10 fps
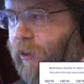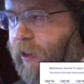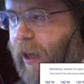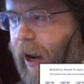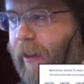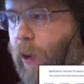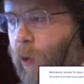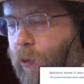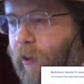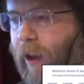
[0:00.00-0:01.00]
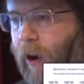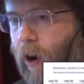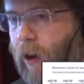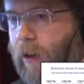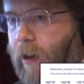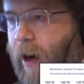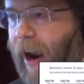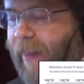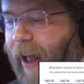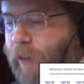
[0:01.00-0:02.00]
decay the older they are,
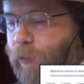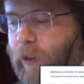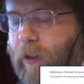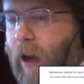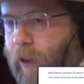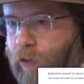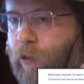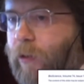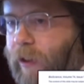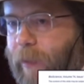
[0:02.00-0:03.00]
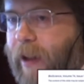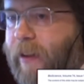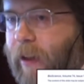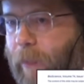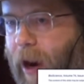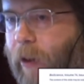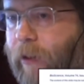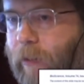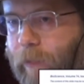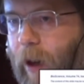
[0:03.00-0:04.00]
and that's really not true. It depends on the
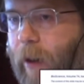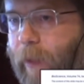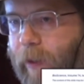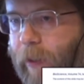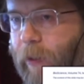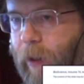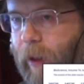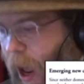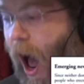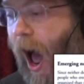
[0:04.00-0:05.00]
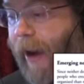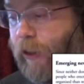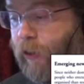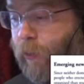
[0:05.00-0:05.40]
burial environment that they're in. I just